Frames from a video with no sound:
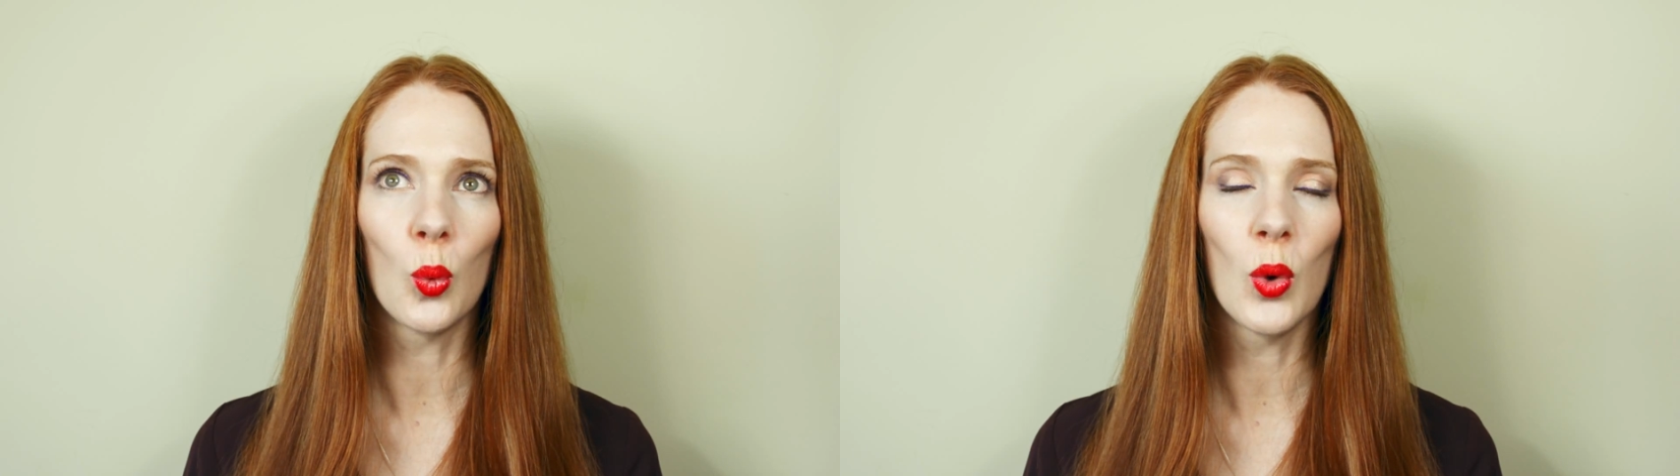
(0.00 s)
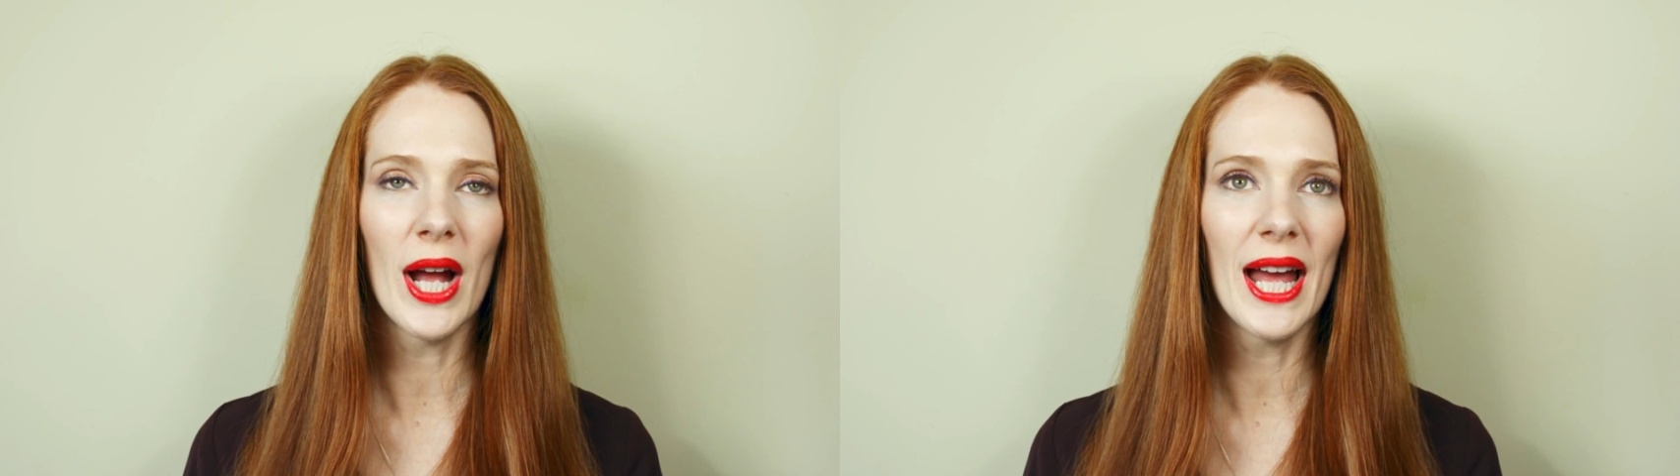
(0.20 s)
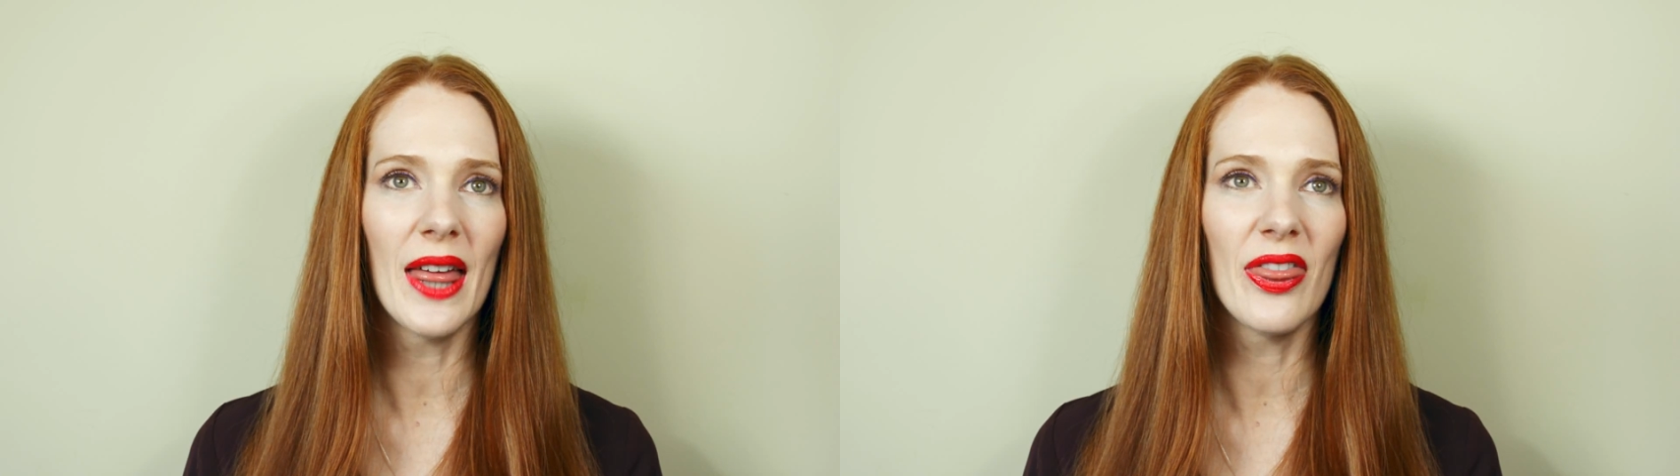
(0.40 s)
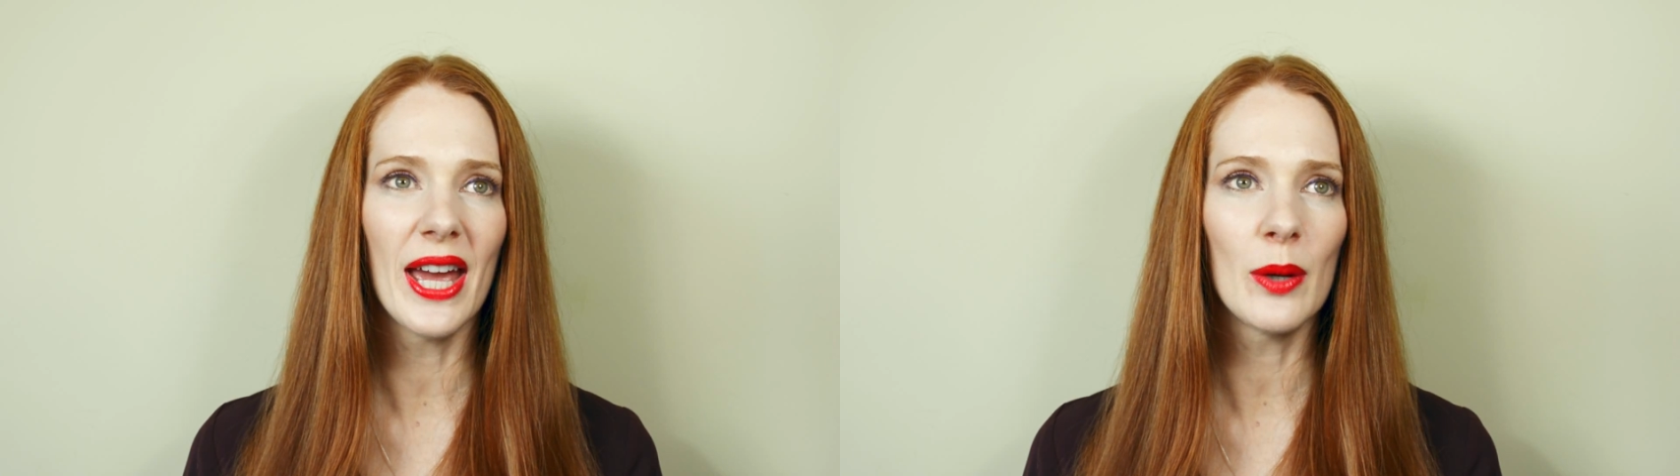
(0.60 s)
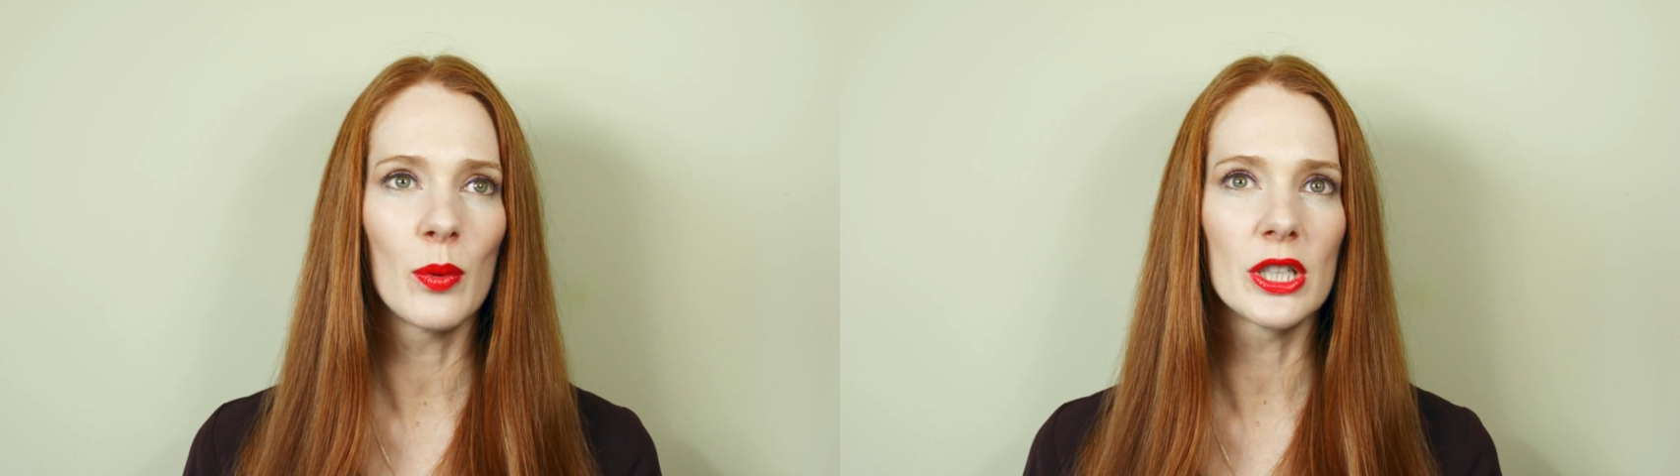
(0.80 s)
where
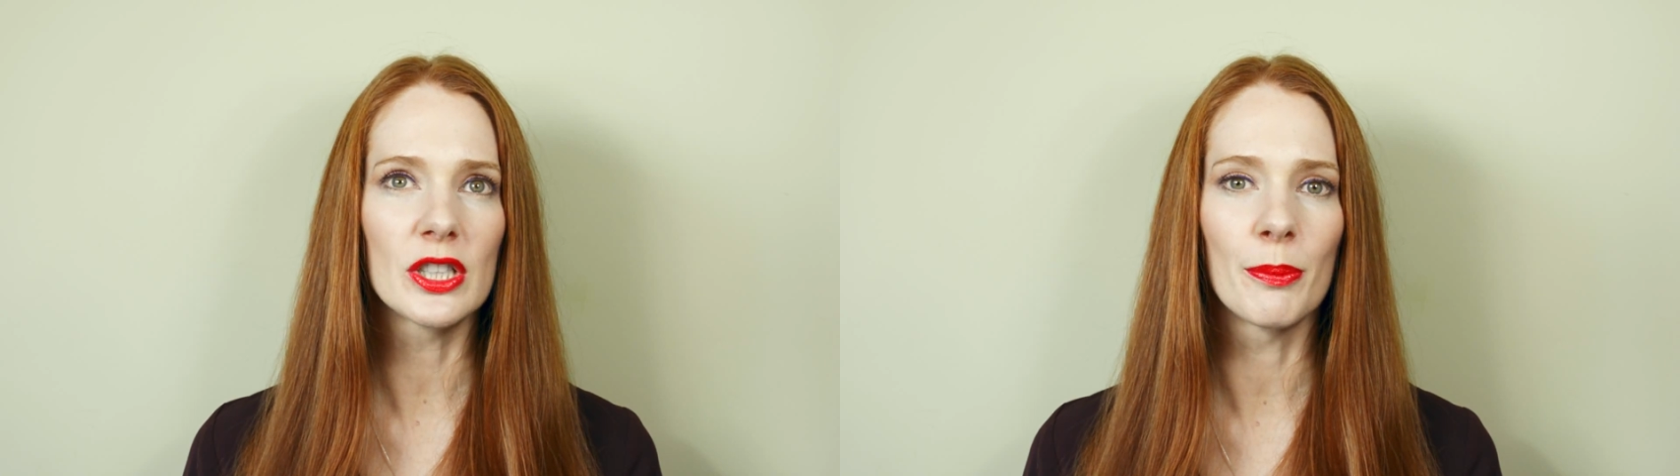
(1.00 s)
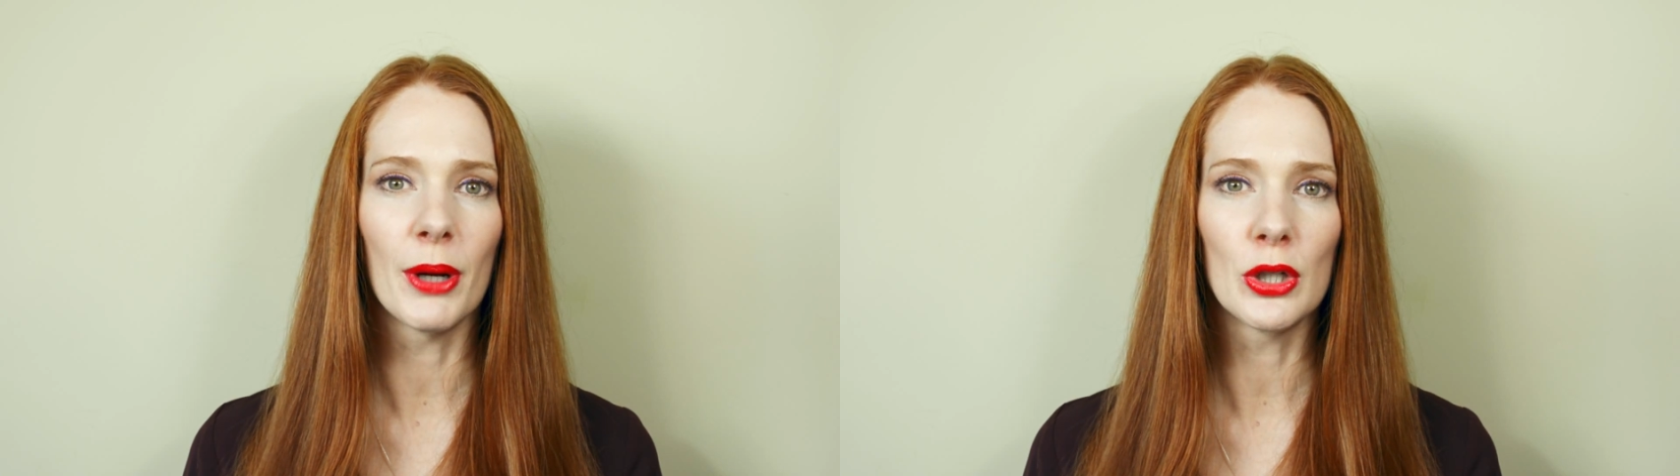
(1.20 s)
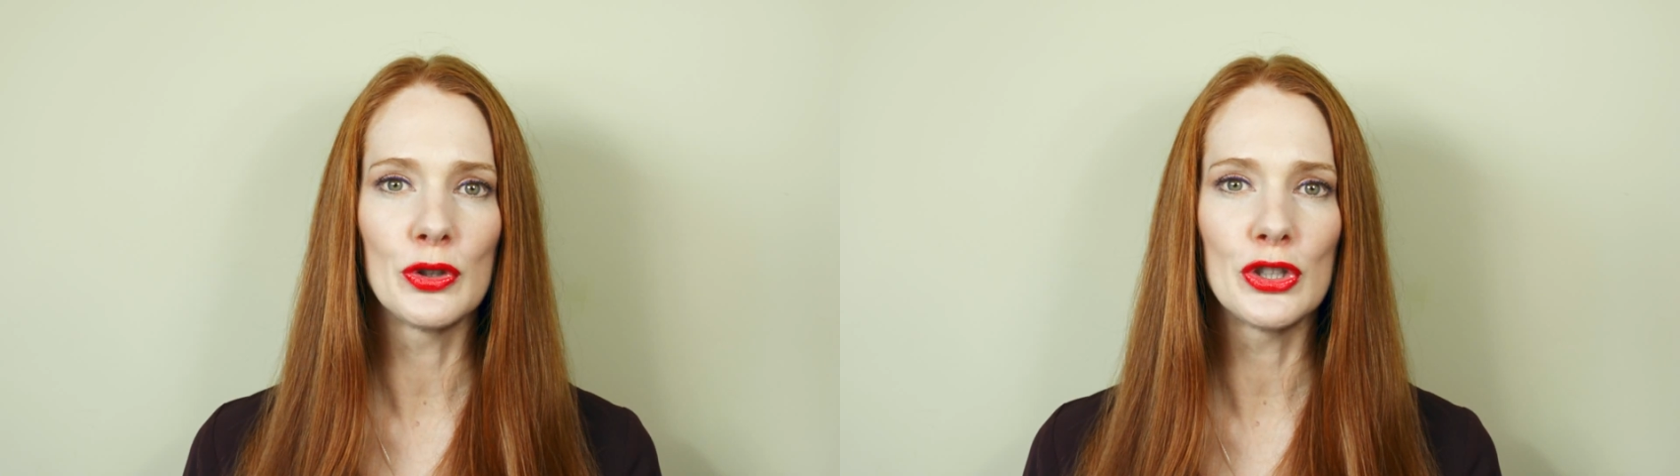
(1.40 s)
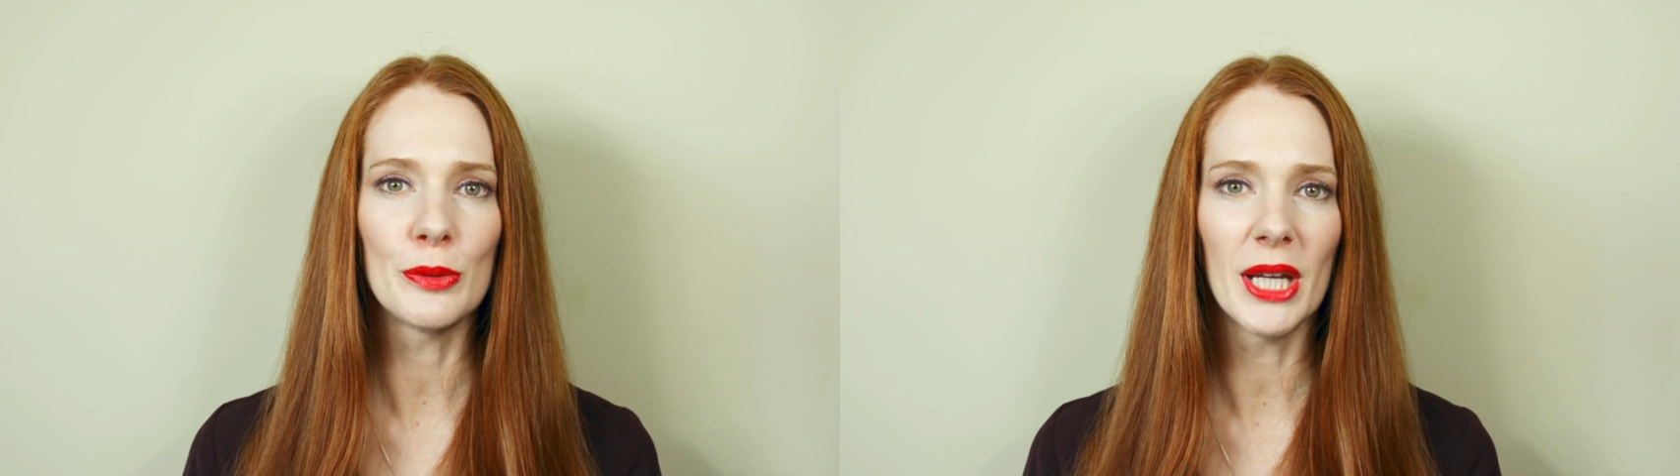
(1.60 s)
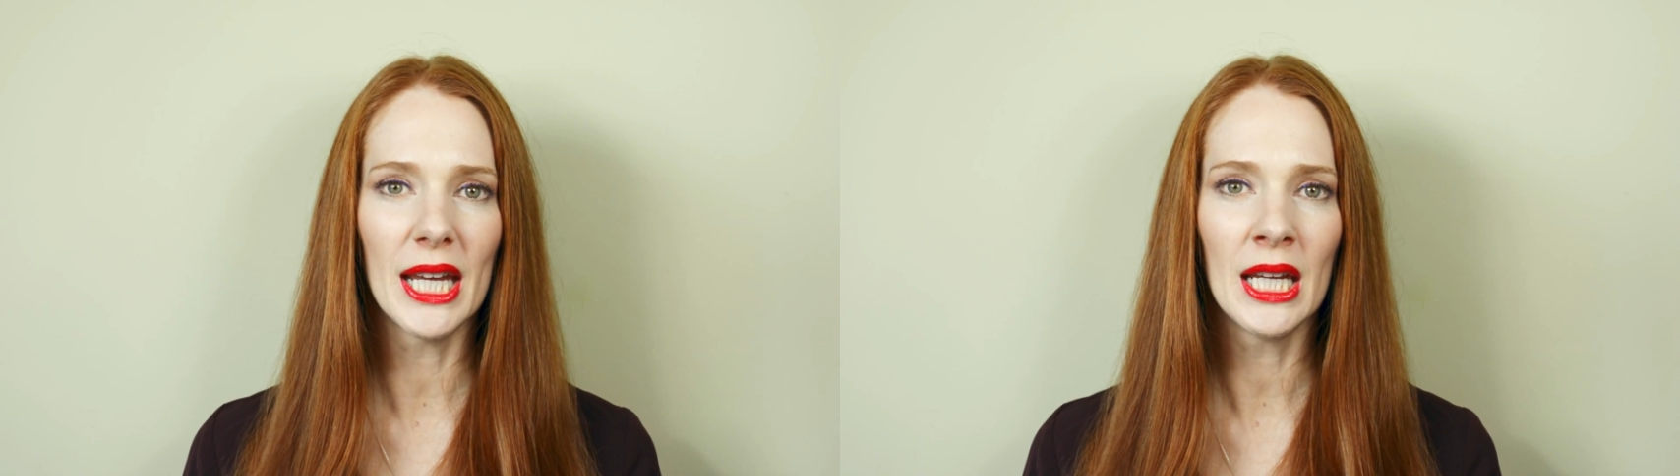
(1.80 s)
they were supposed to
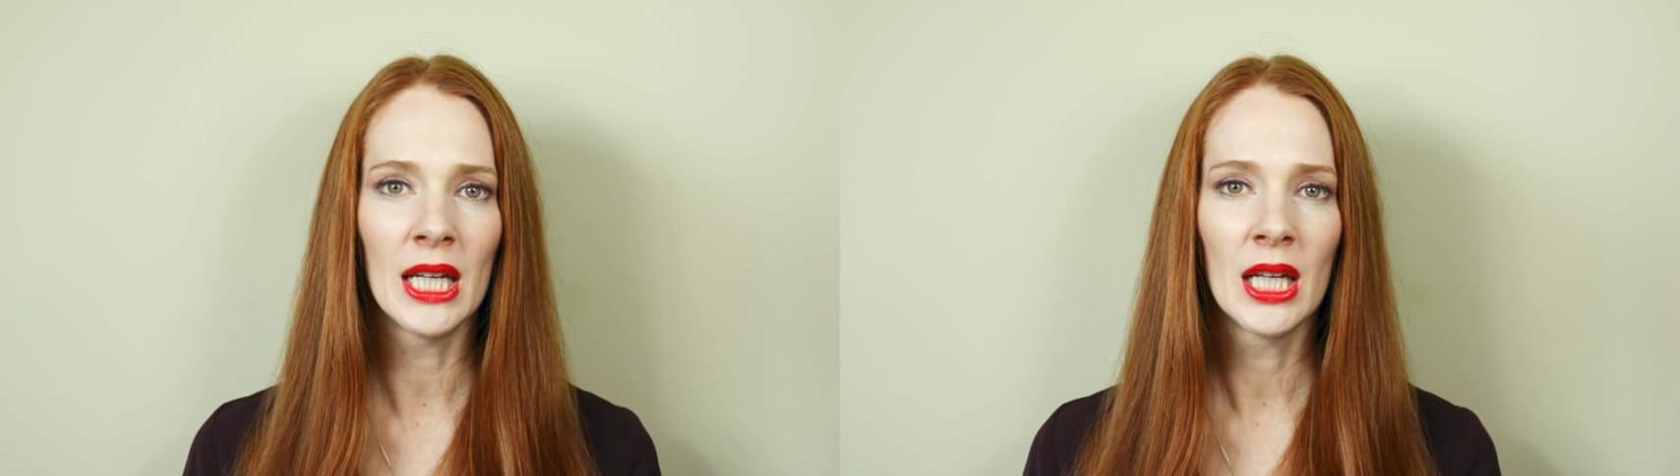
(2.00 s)
be?